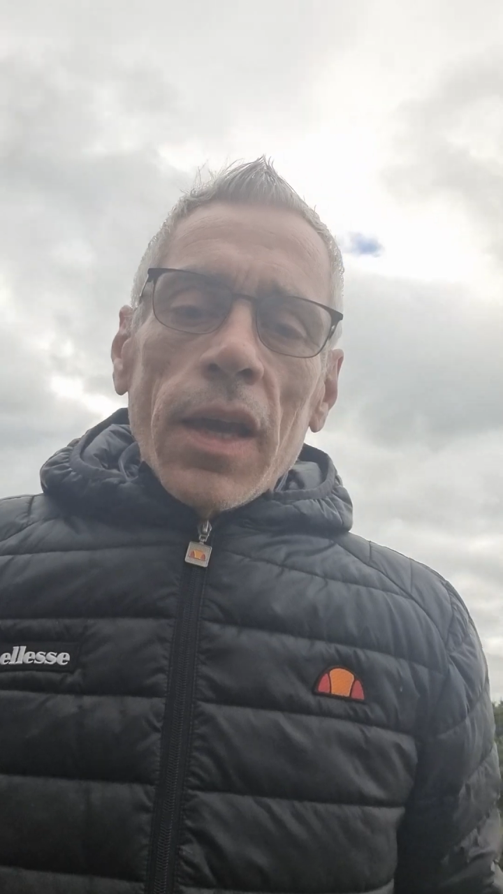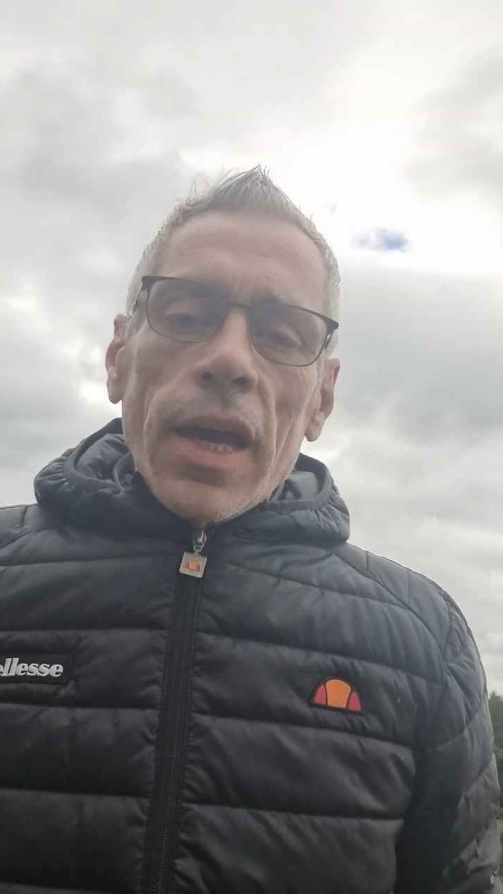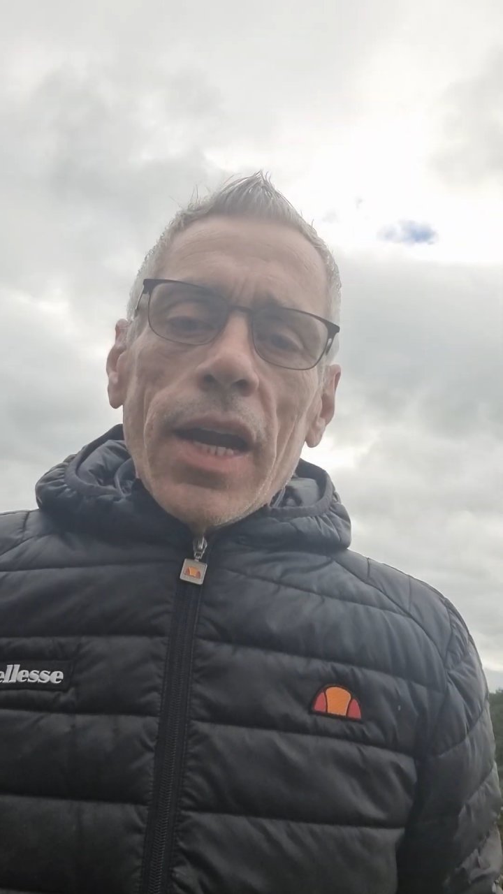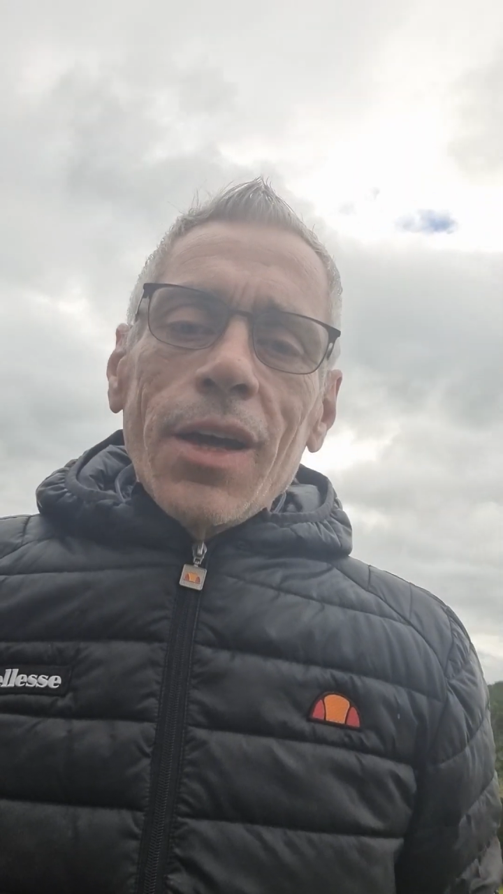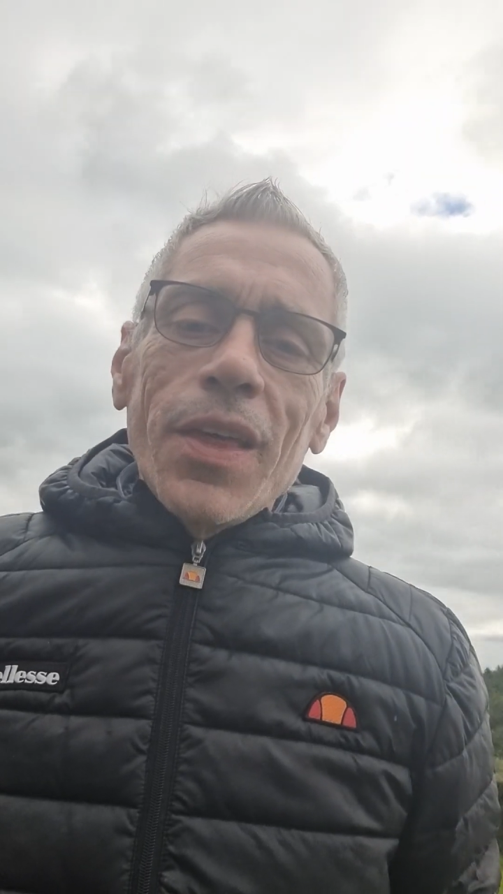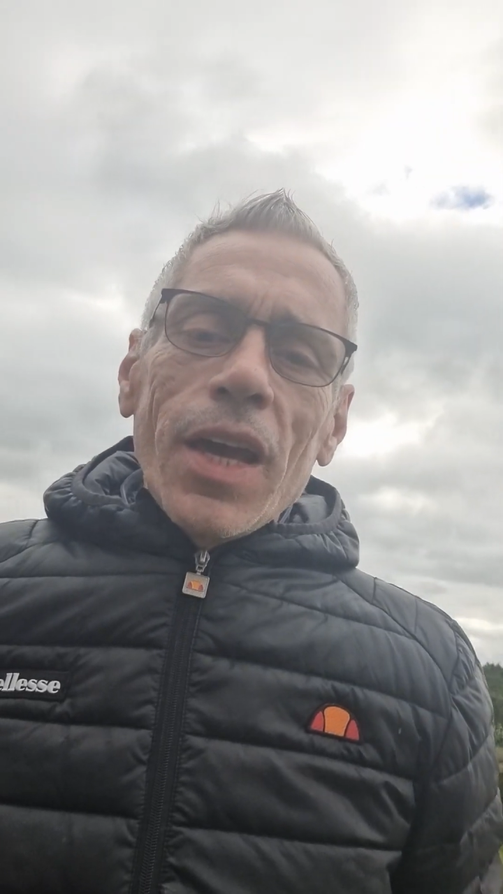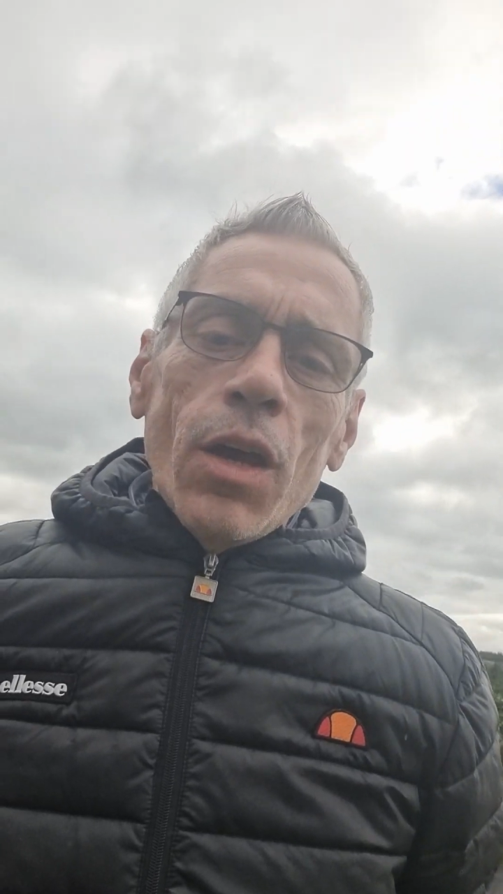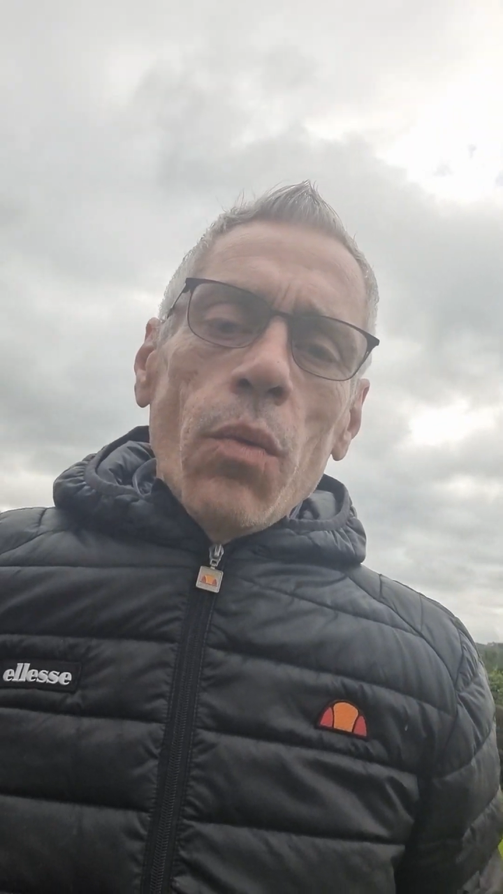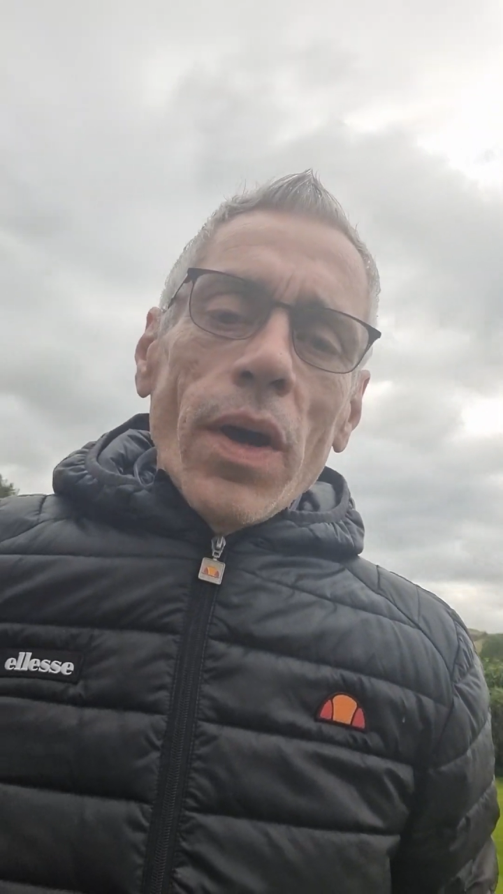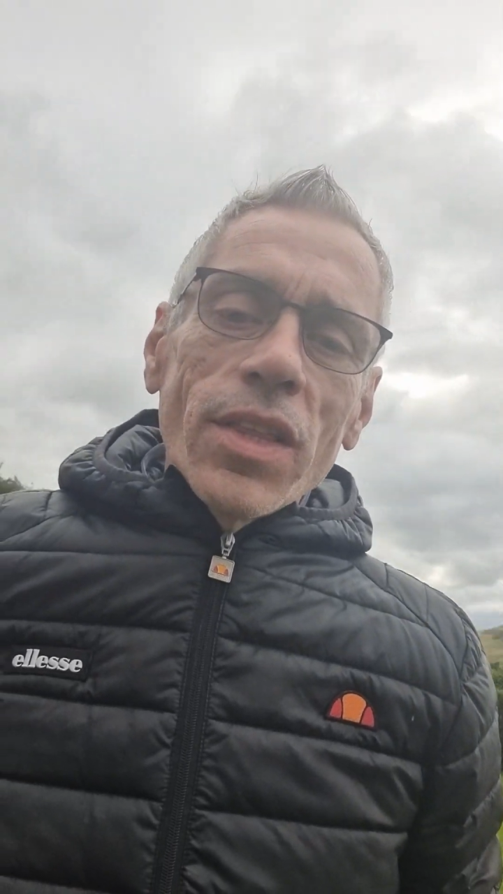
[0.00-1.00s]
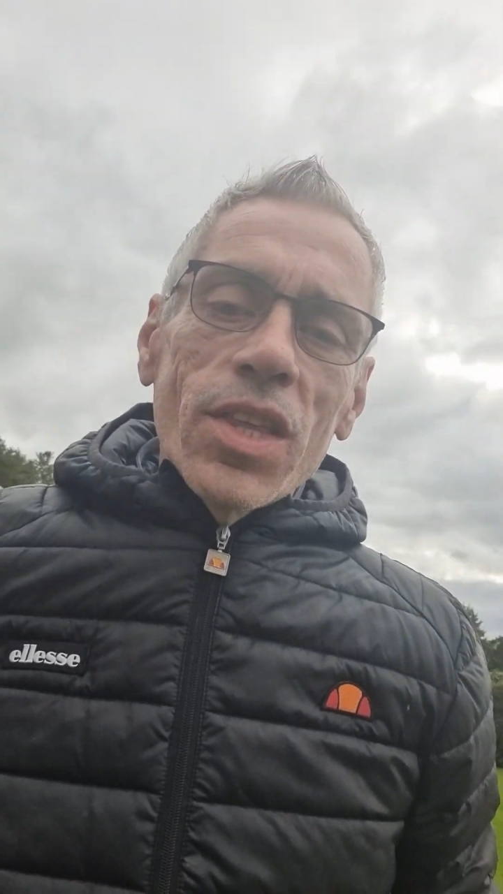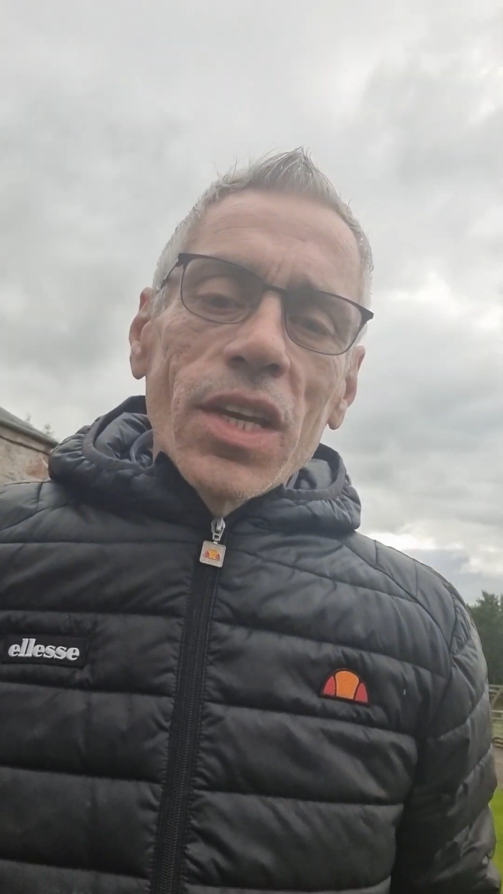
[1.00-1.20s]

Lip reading: Hello there, once